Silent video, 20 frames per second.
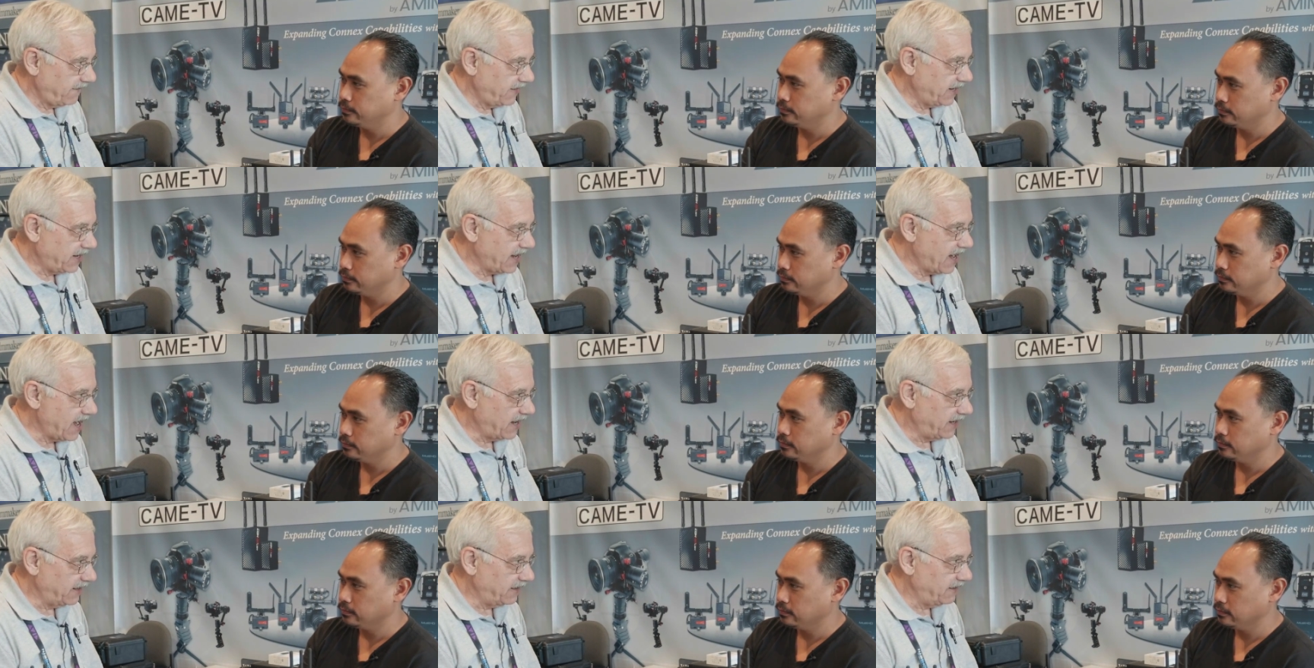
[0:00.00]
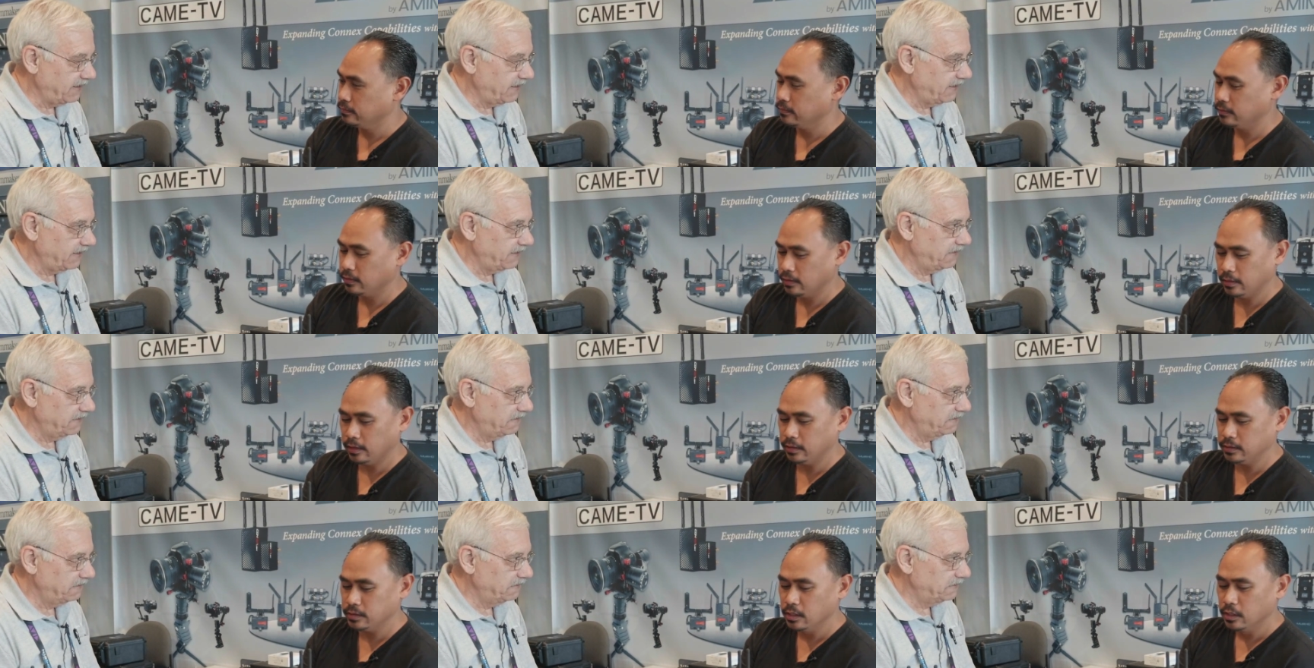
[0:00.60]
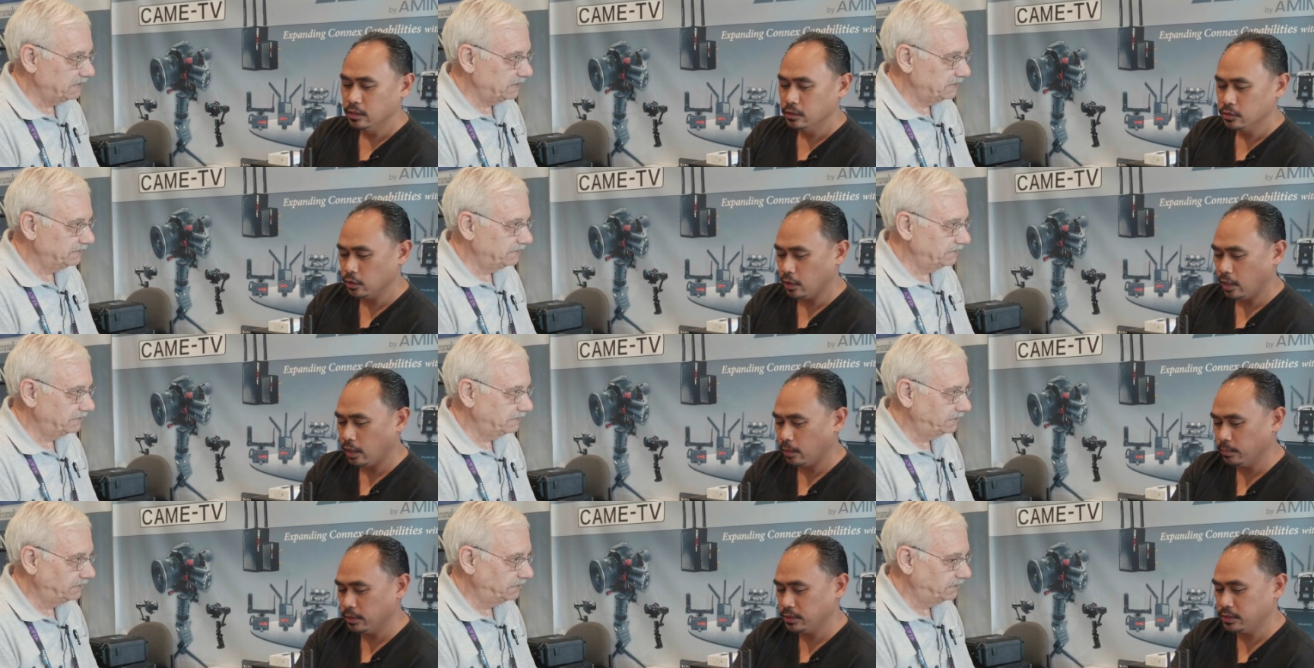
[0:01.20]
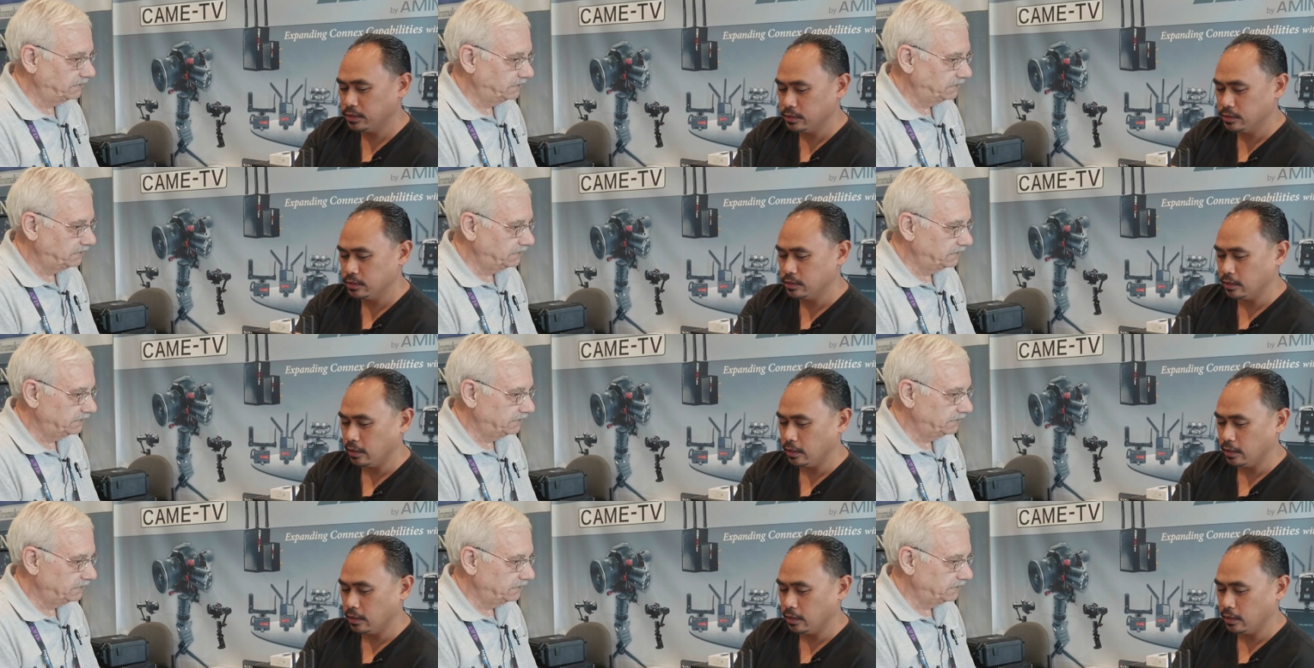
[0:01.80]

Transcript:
Speaker 1: you got it. Nice. So how much is